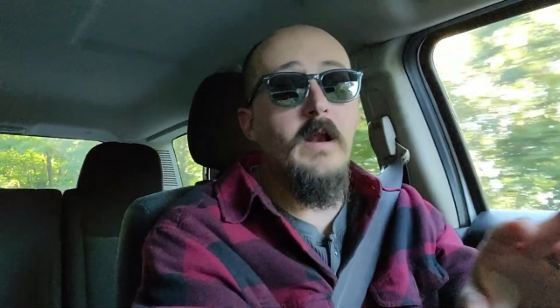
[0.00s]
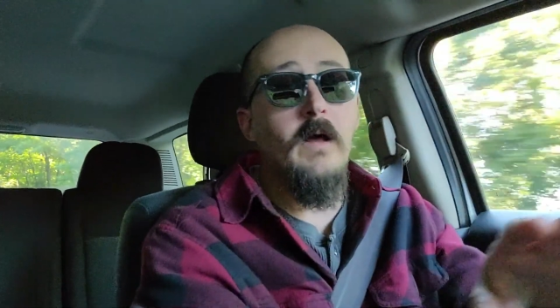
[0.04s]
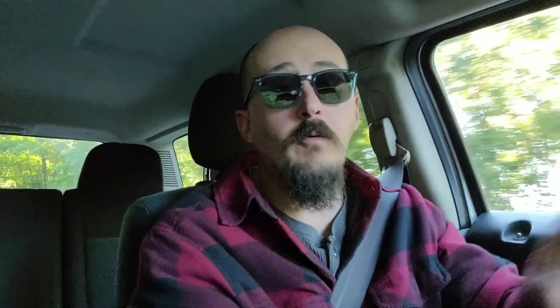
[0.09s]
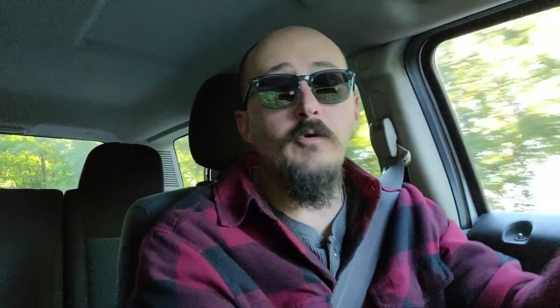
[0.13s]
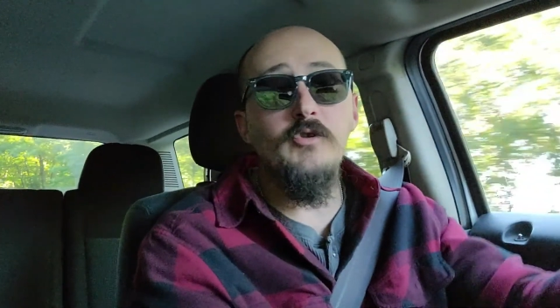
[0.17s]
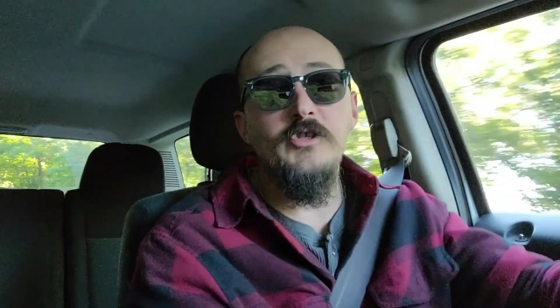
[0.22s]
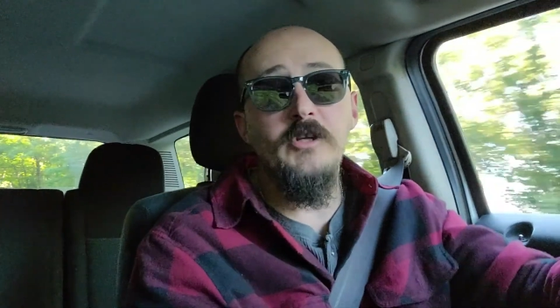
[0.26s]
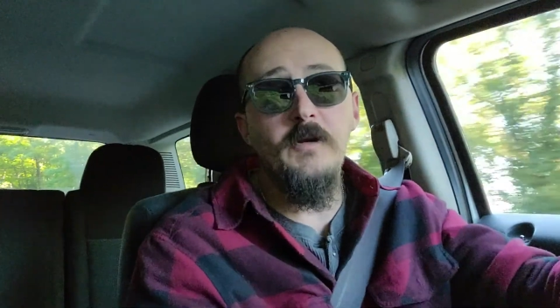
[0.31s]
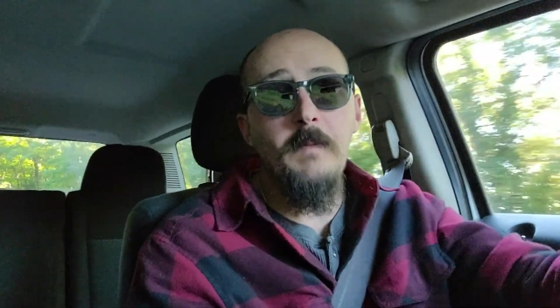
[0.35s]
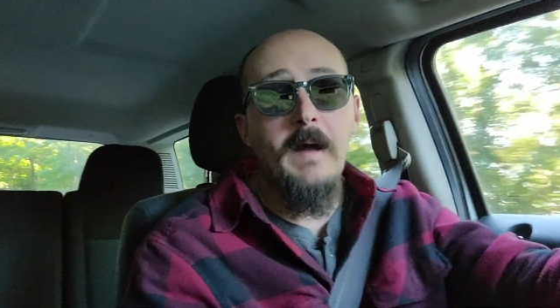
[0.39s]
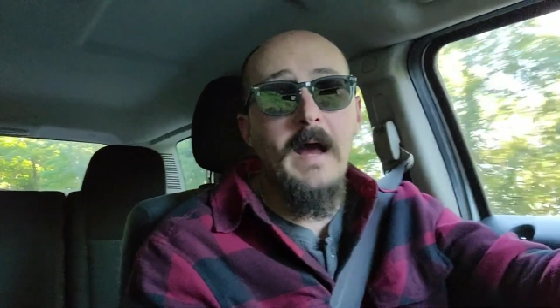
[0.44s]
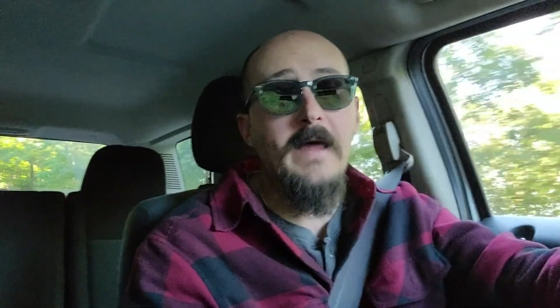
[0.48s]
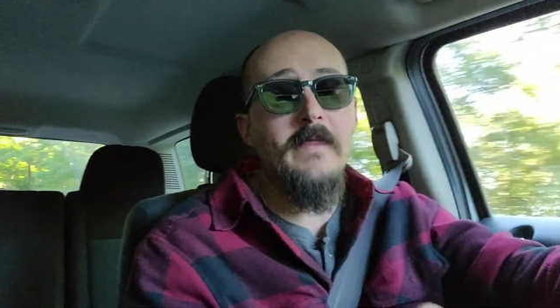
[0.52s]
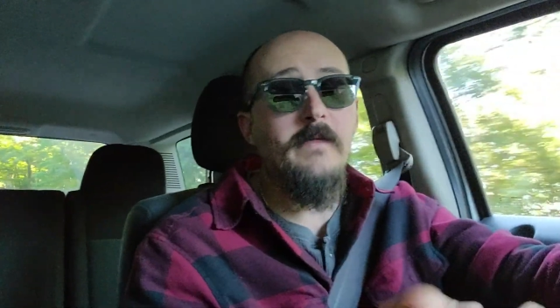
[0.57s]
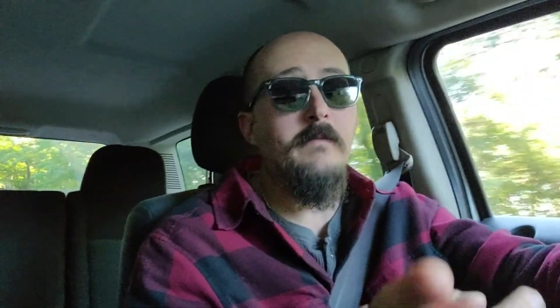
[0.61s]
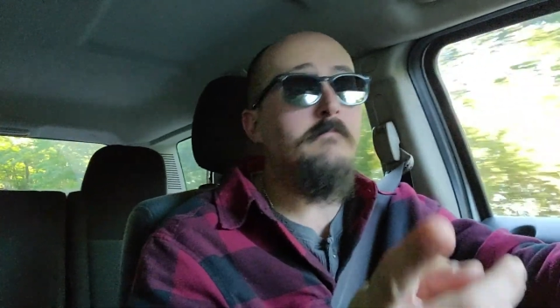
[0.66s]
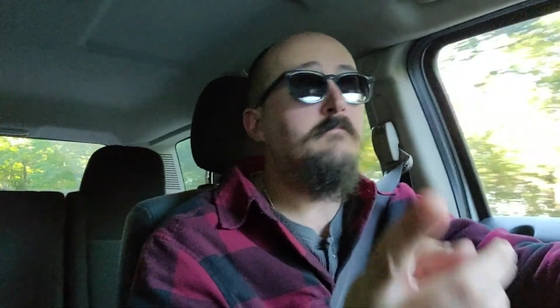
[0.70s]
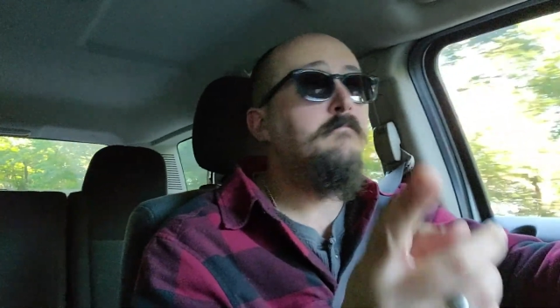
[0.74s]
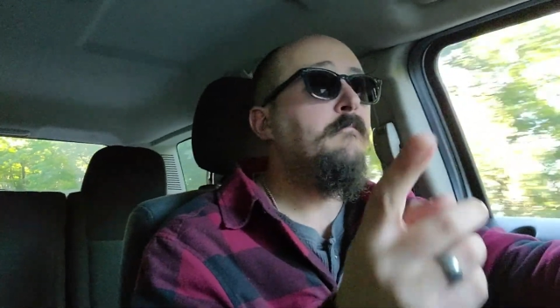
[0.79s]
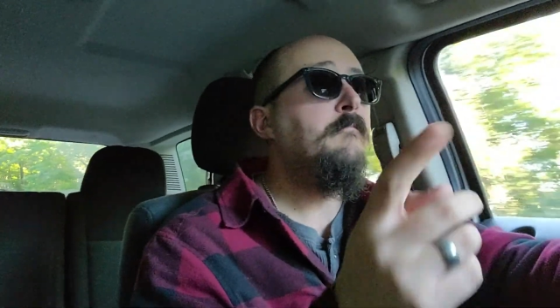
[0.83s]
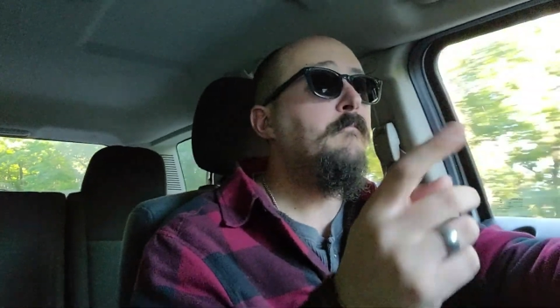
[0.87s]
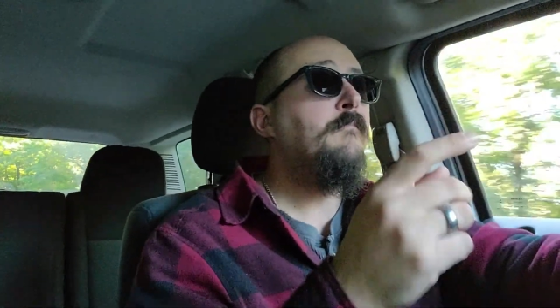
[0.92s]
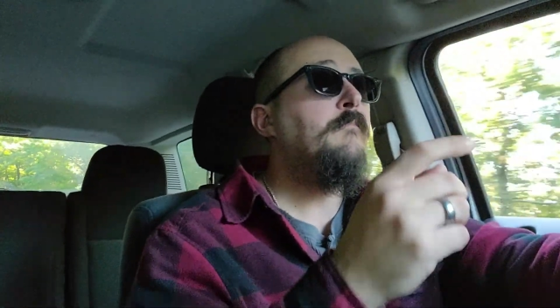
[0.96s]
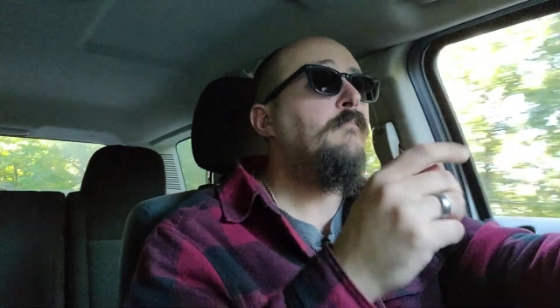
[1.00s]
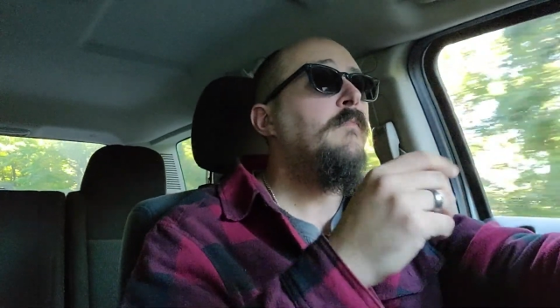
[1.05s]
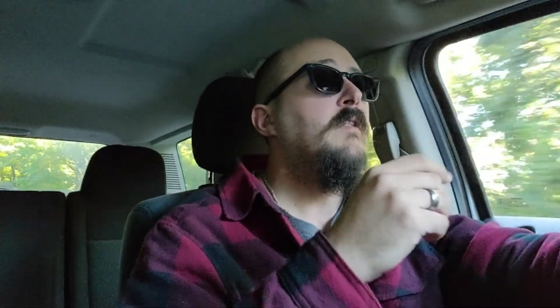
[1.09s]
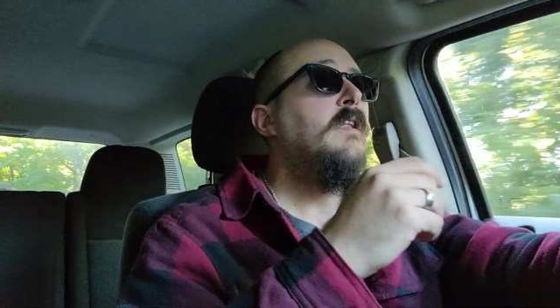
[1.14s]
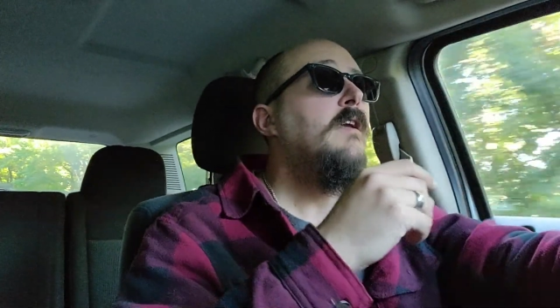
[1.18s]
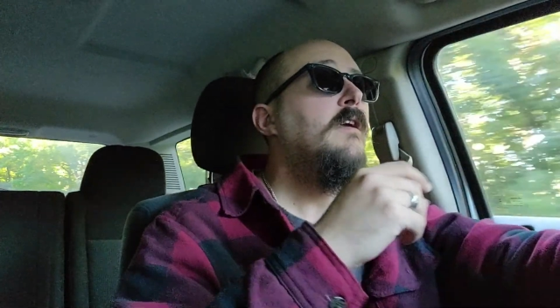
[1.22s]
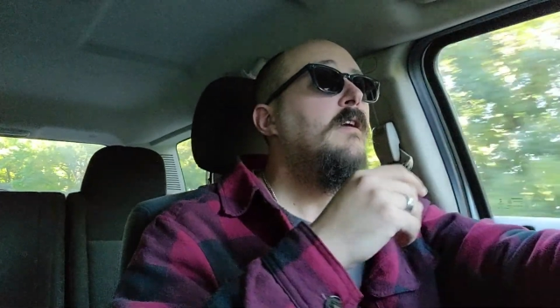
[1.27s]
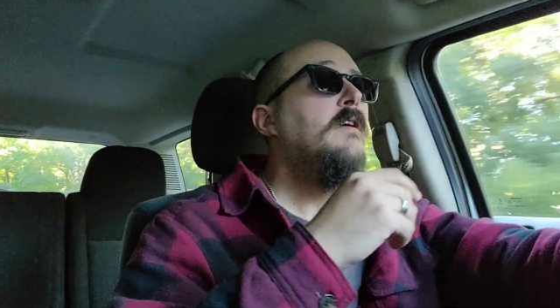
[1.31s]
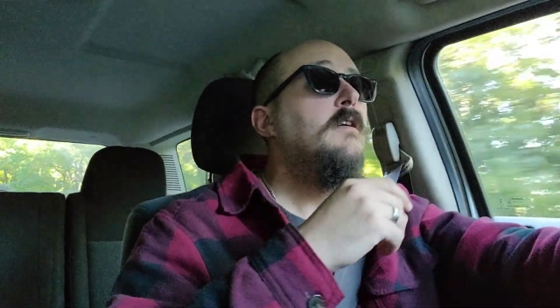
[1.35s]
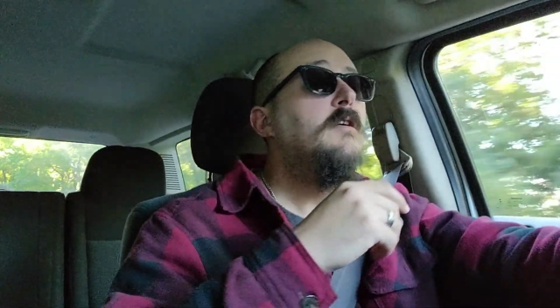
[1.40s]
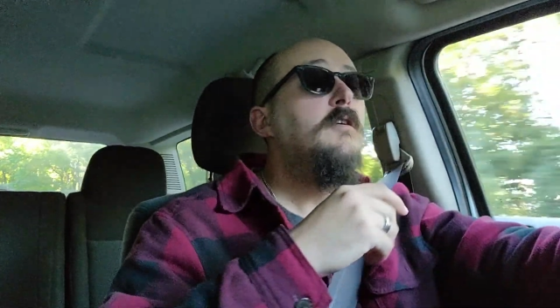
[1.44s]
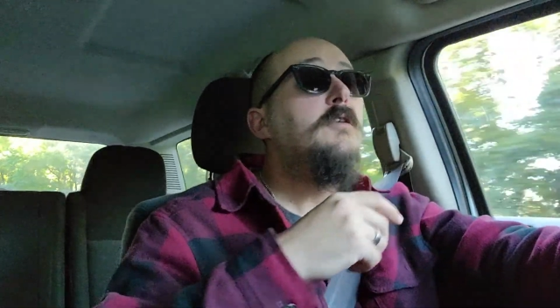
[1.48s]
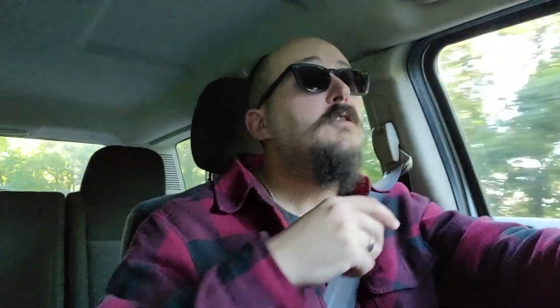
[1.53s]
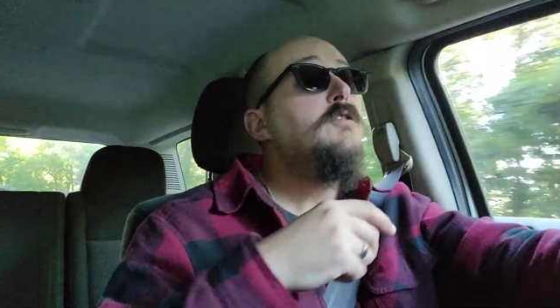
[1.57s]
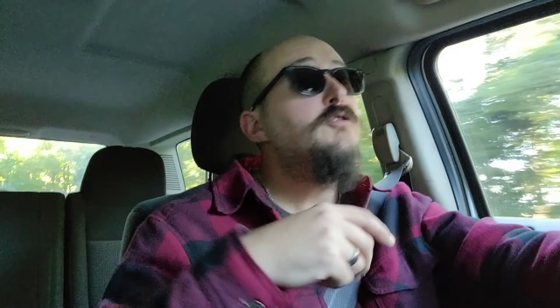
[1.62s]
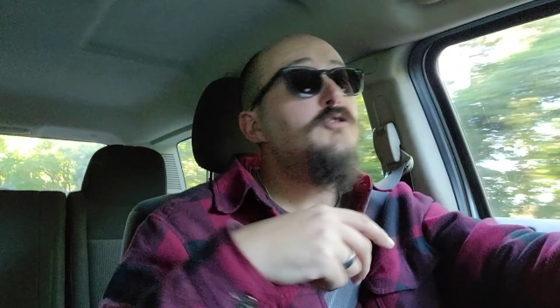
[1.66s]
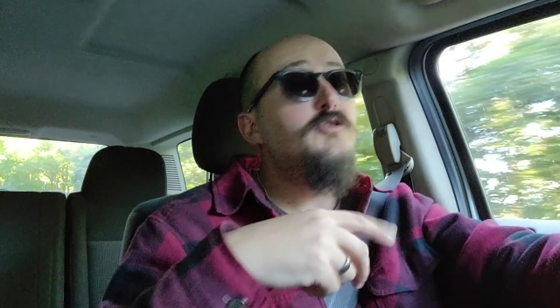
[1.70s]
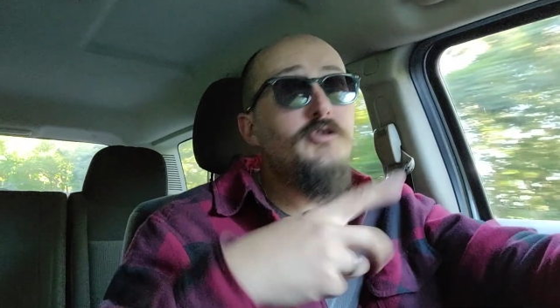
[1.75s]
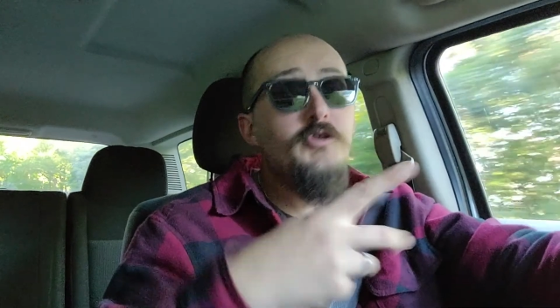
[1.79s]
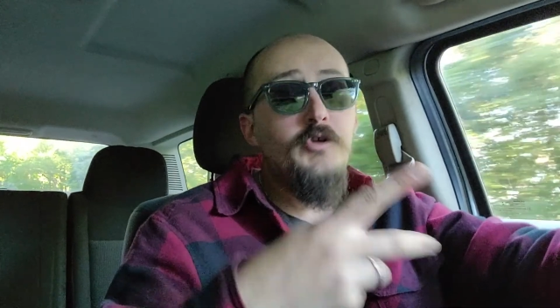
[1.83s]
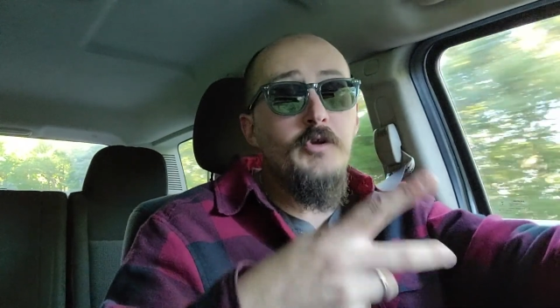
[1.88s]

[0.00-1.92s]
I want you to buy them.